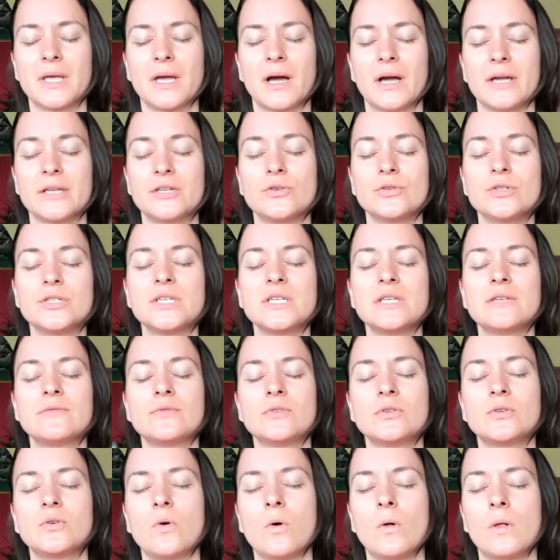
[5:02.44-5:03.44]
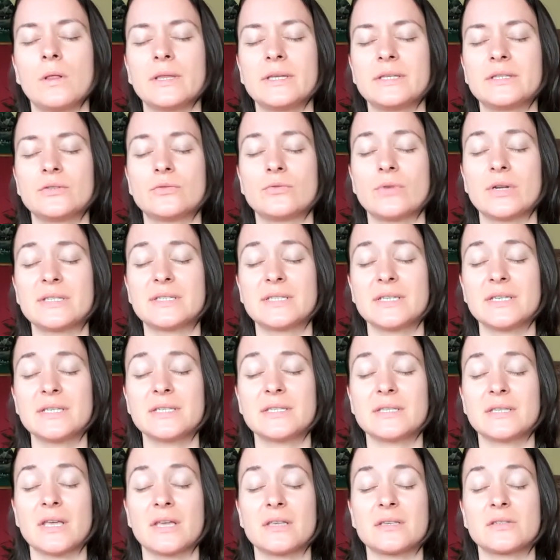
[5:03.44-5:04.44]
I don't even call it
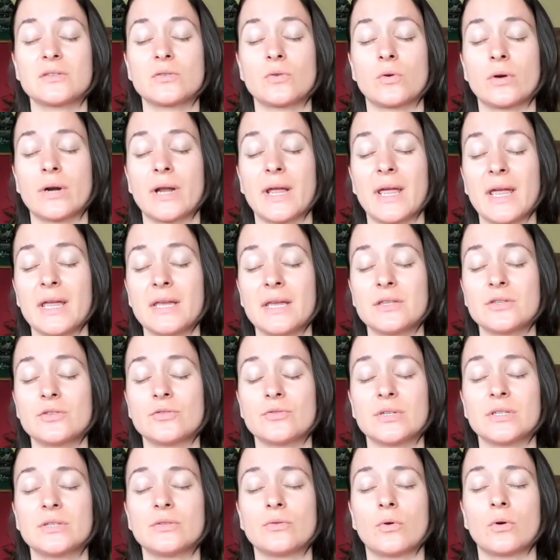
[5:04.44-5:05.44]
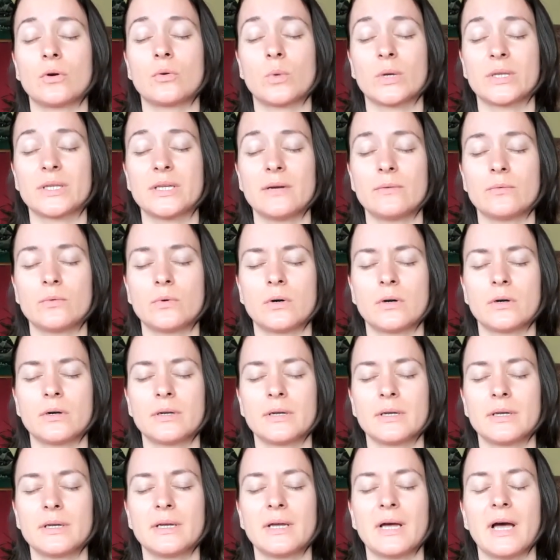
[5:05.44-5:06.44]
resistance or hatred or
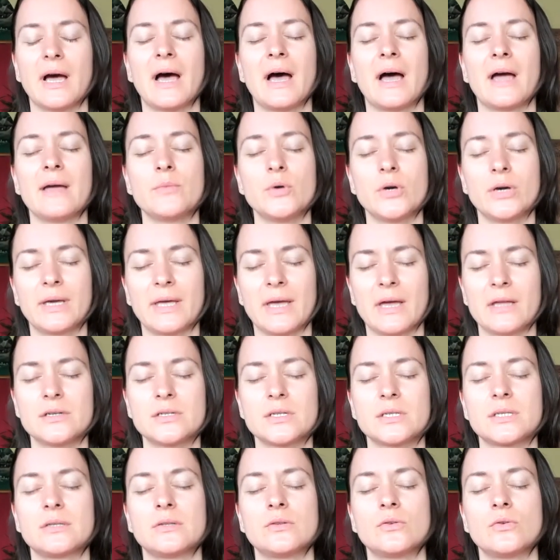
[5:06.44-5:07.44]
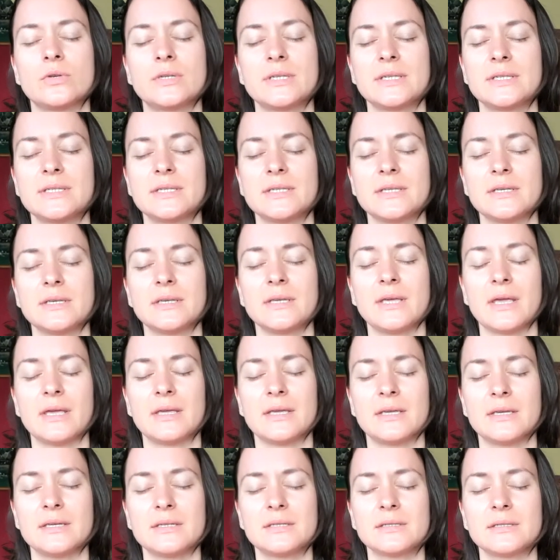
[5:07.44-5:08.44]
whatever. I'm again just noticing
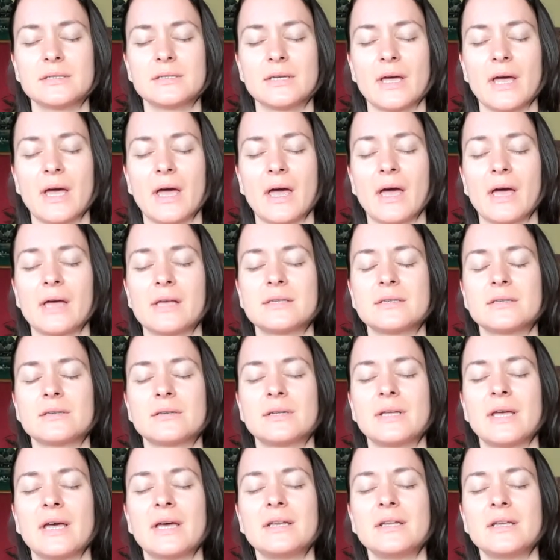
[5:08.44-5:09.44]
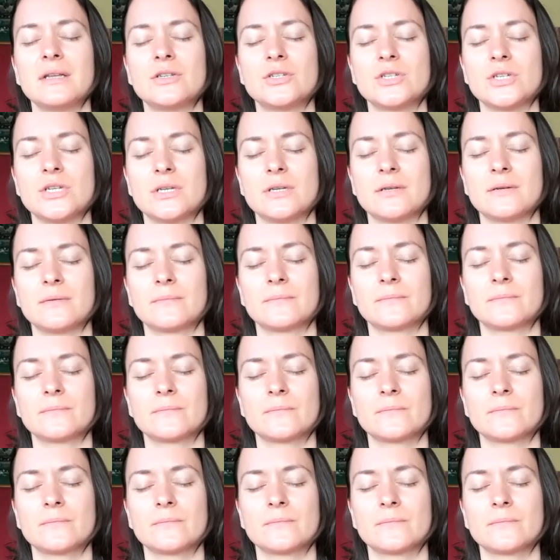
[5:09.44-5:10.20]
it as an energy.